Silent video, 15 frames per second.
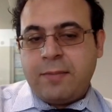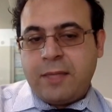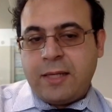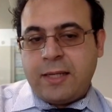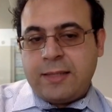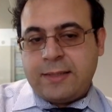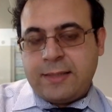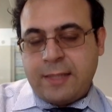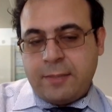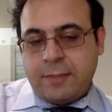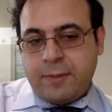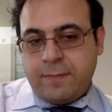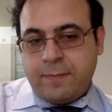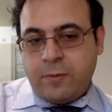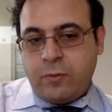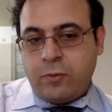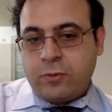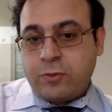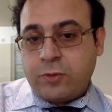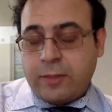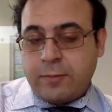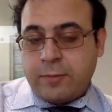thing i tell people who
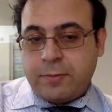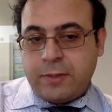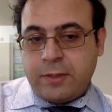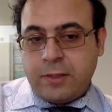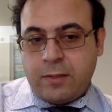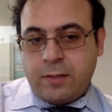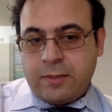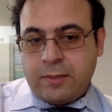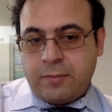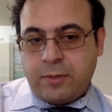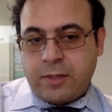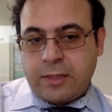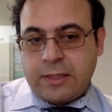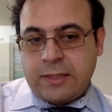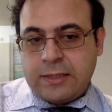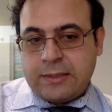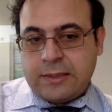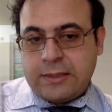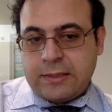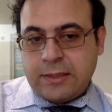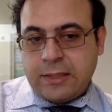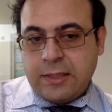are trying predominant
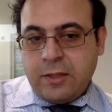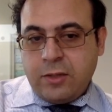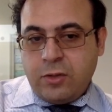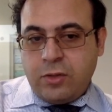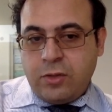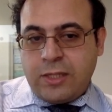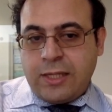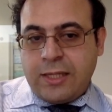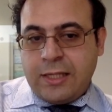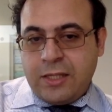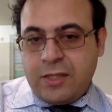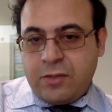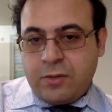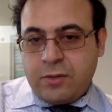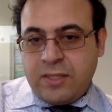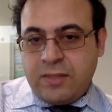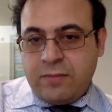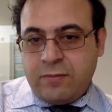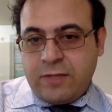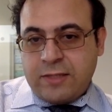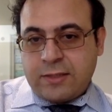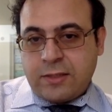parkinson's you can either
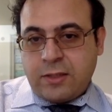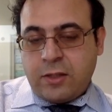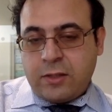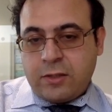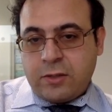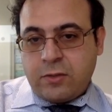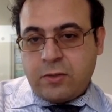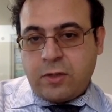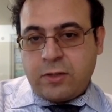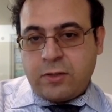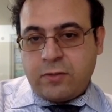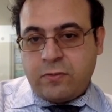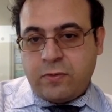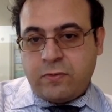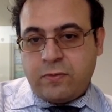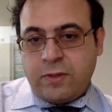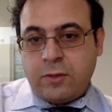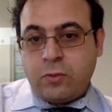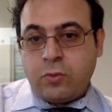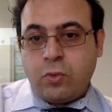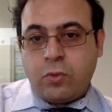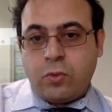invest 100 or 150 in
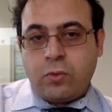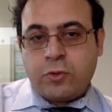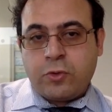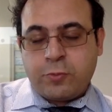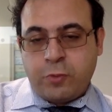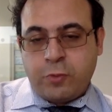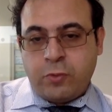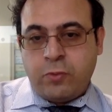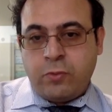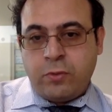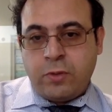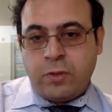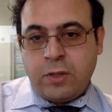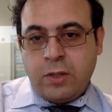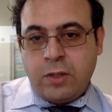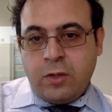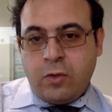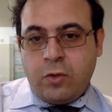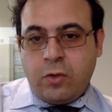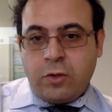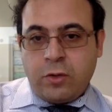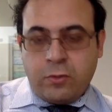google spoon
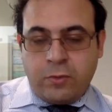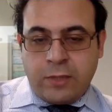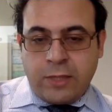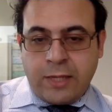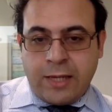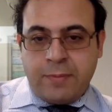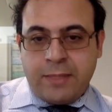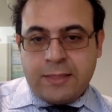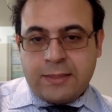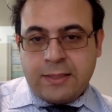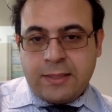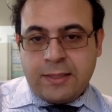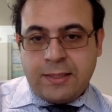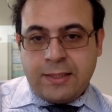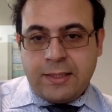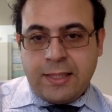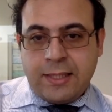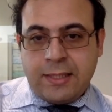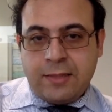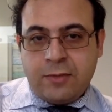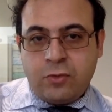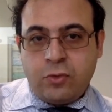or you can basically
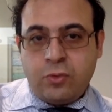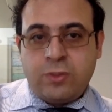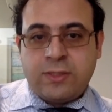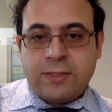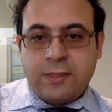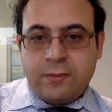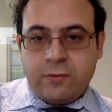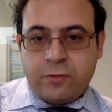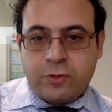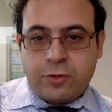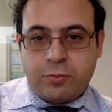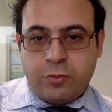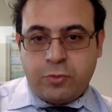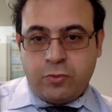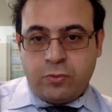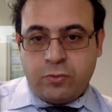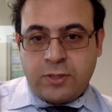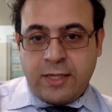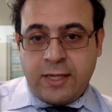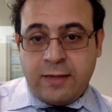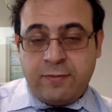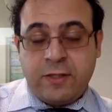get two silver spoons,
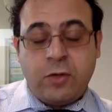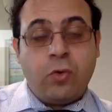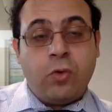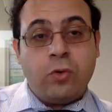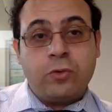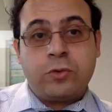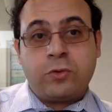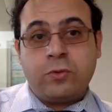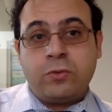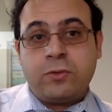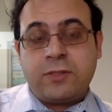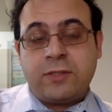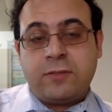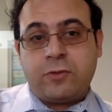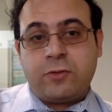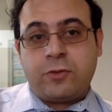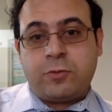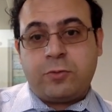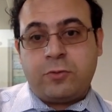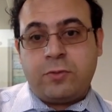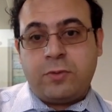heavy old school silver spoon.